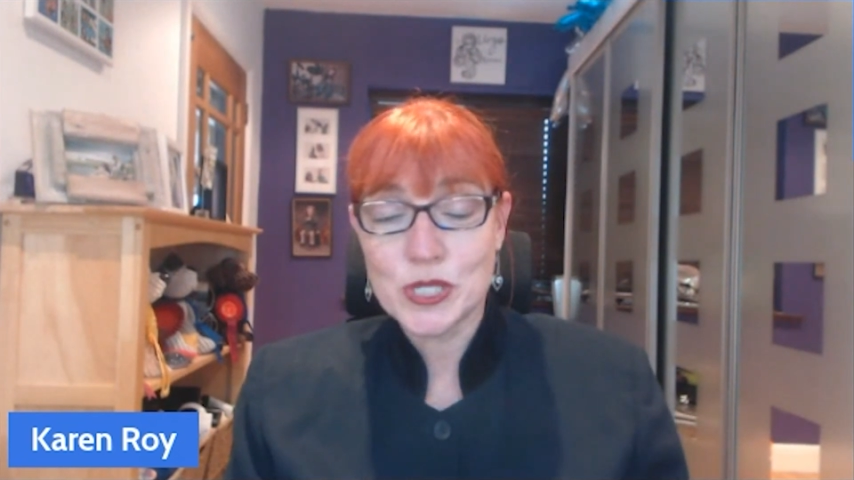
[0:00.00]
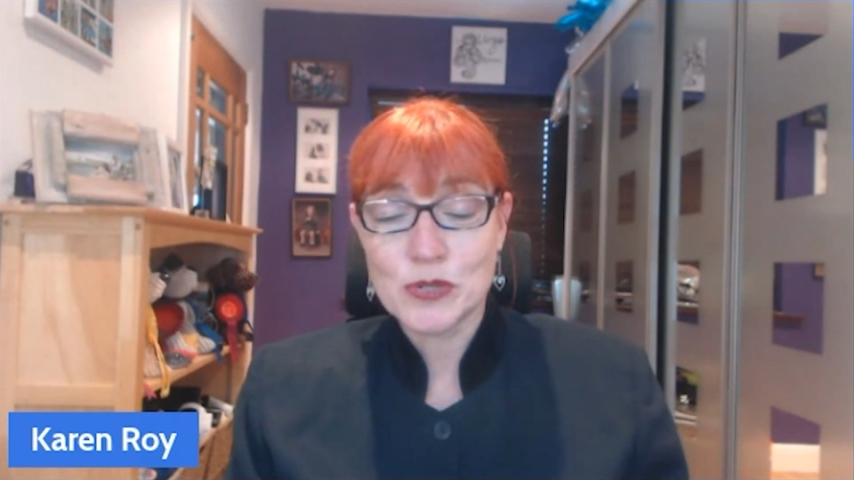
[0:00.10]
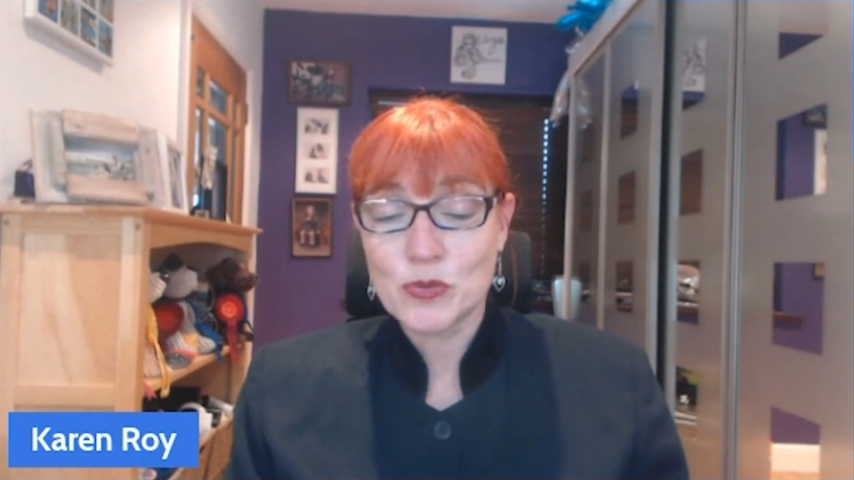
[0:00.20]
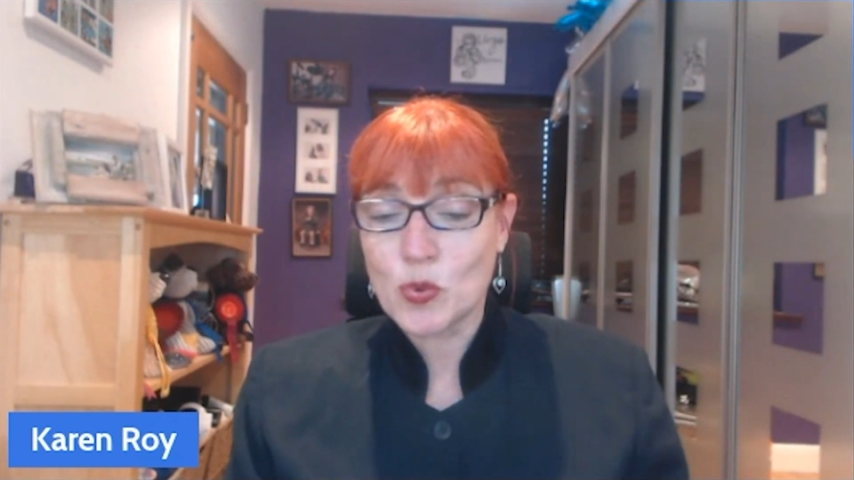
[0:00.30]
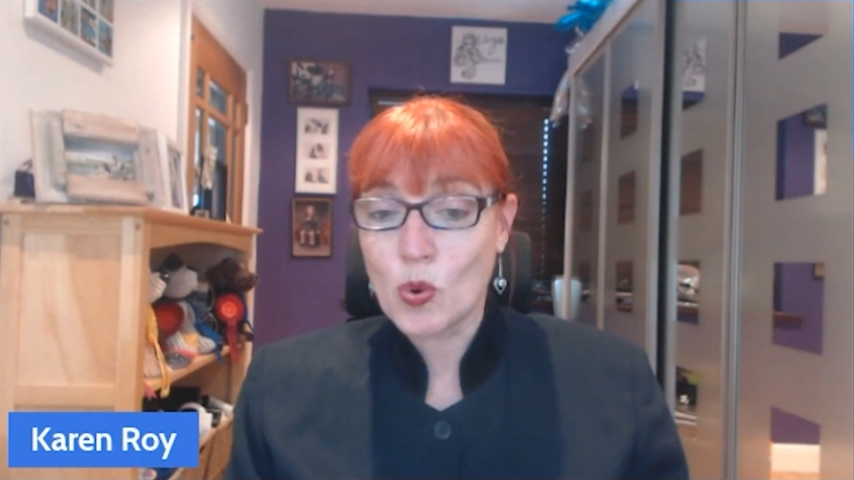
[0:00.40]
and
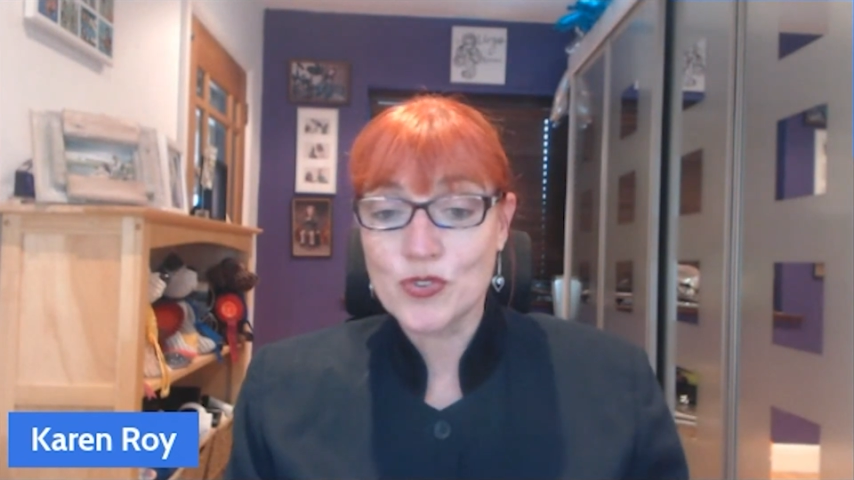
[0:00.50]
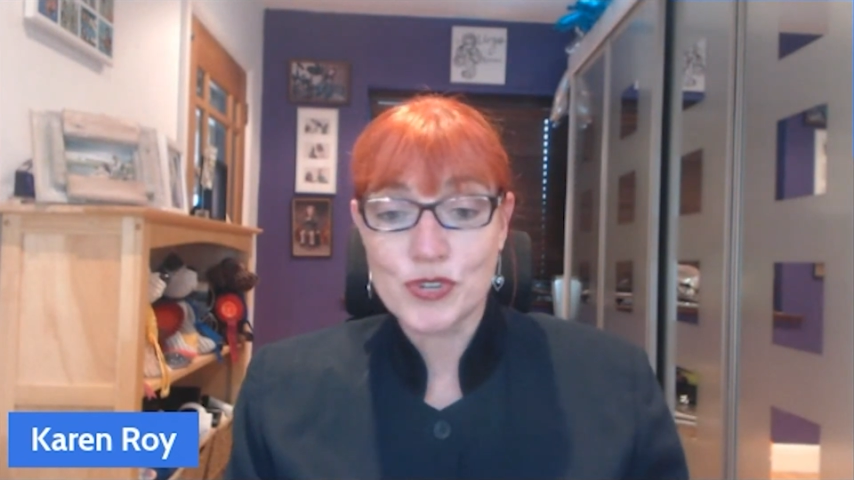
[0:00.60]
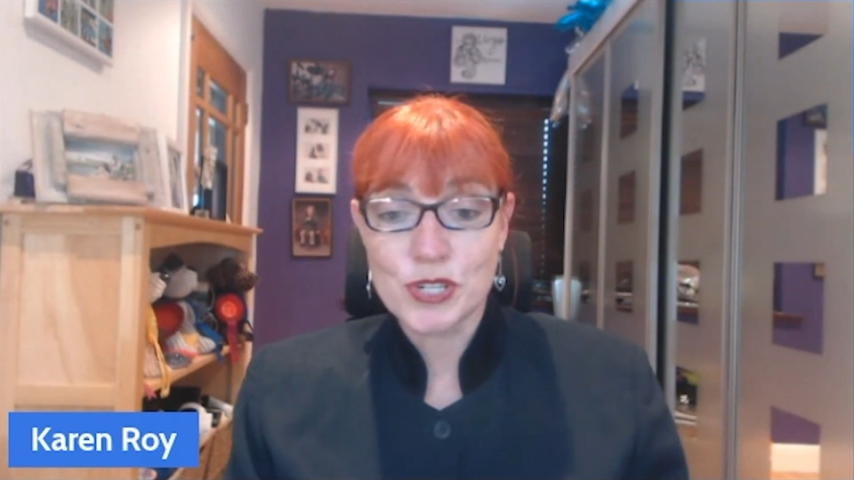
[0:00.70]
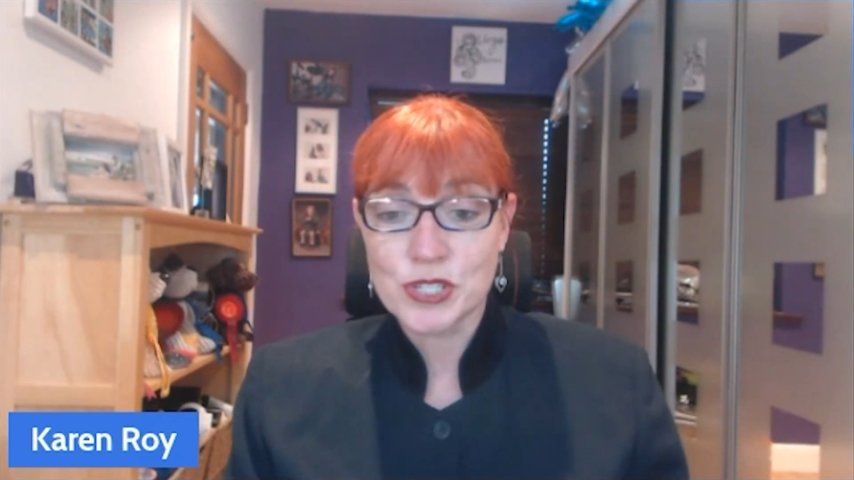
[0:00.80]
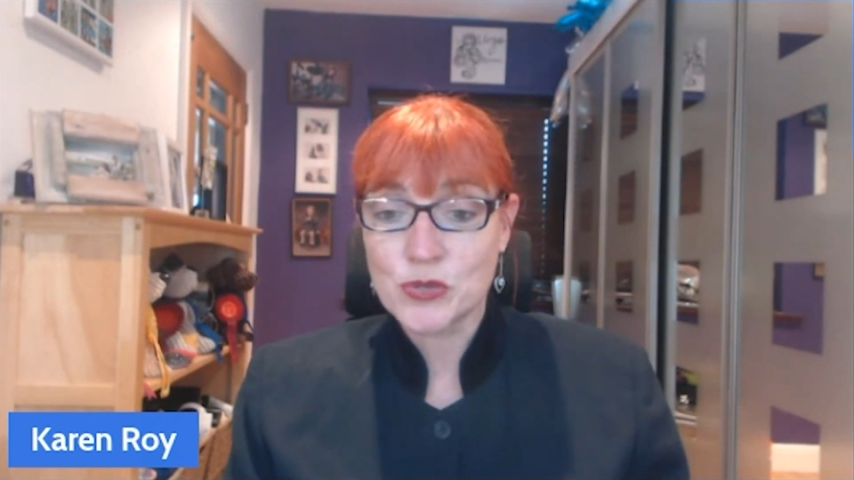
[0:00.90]
the
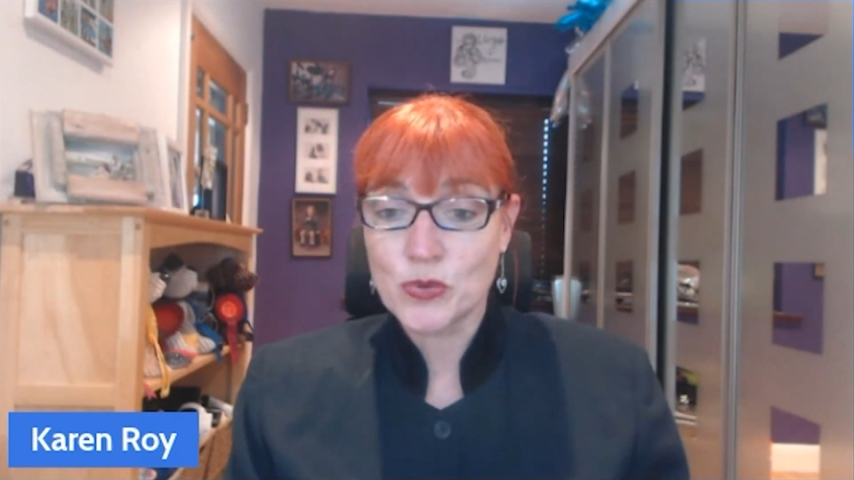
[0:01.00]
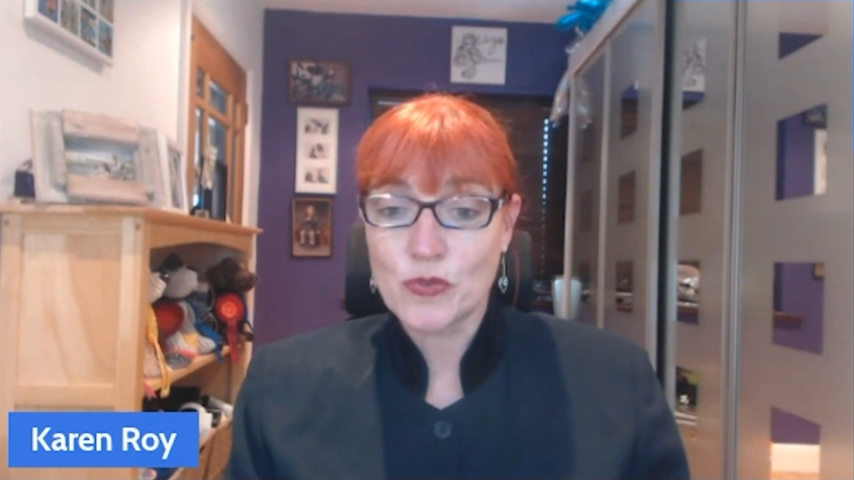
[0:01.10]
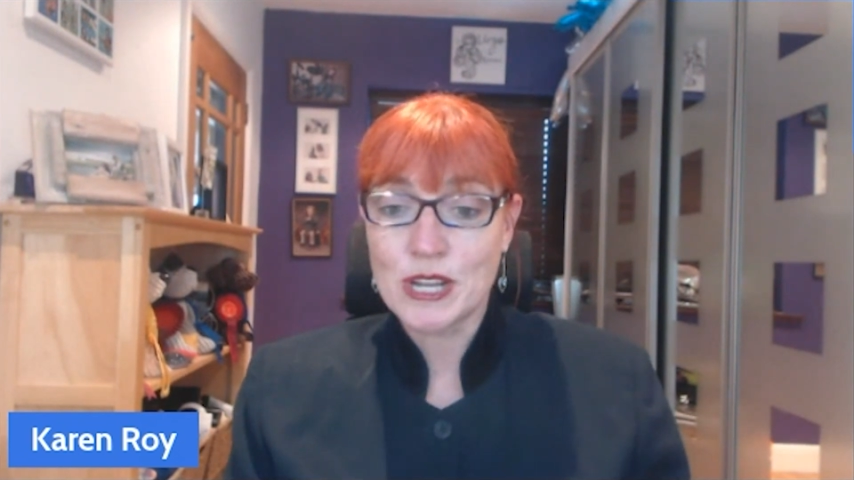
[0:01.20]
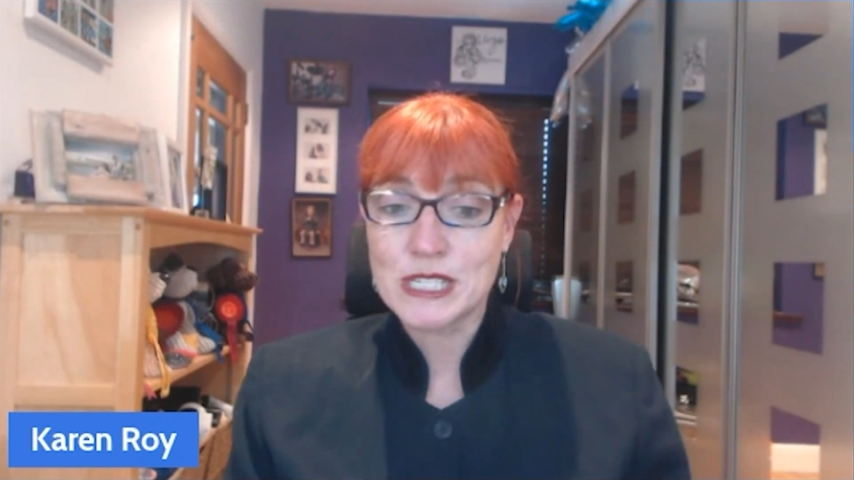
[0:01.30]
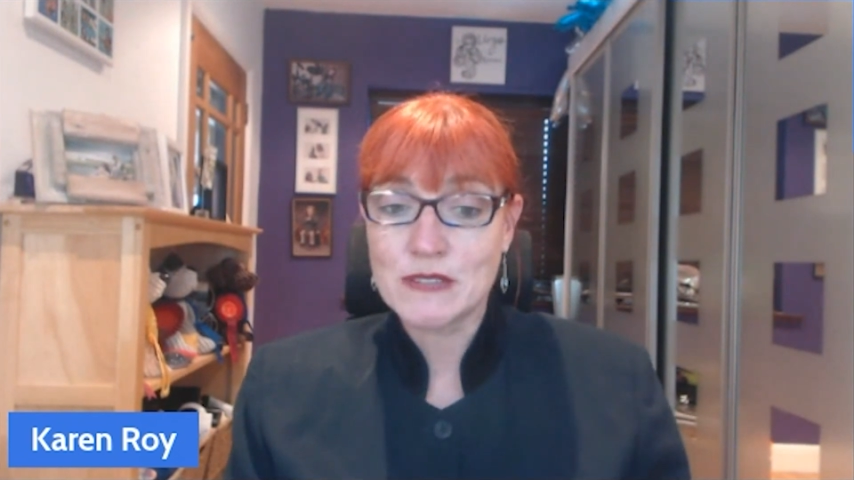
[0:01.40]
quadrants and all the
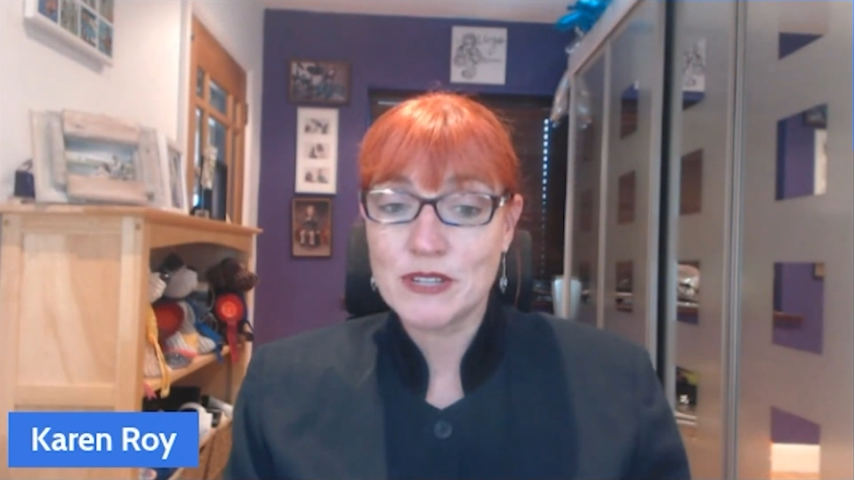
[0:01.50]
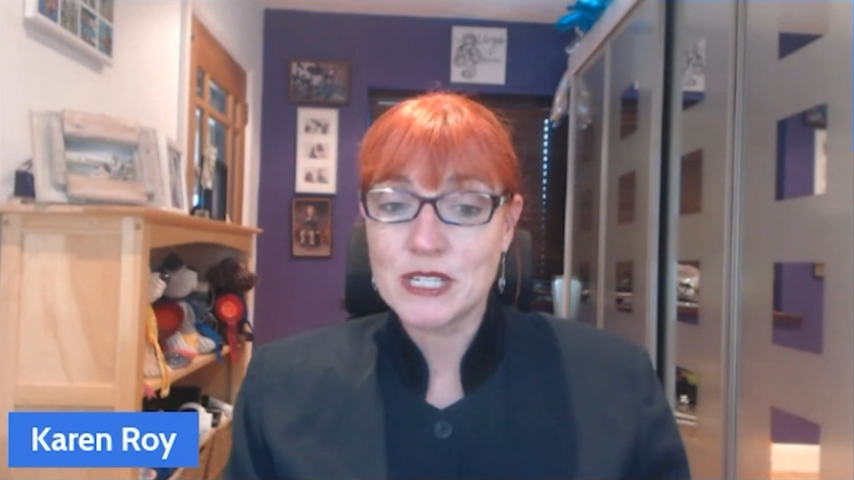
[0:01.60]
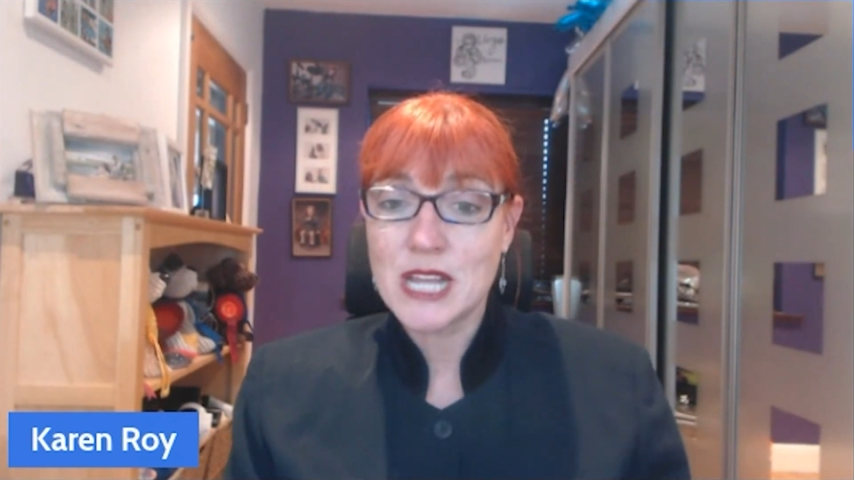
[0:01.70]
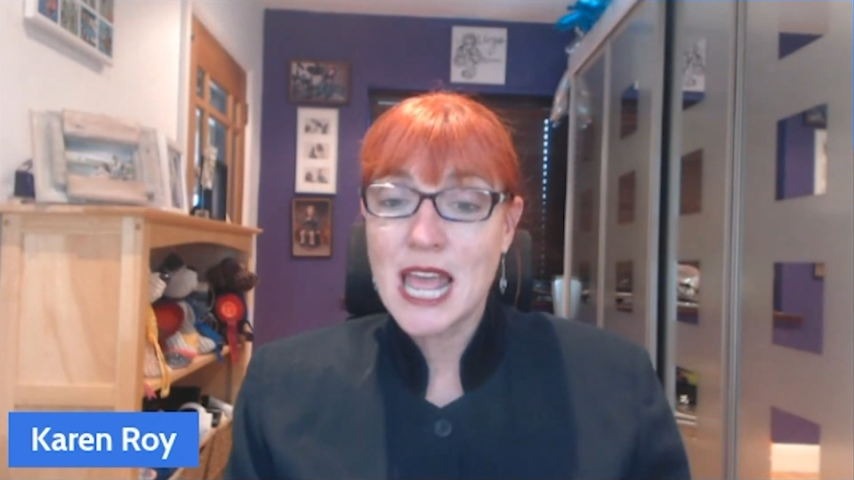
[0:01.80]
rest of it,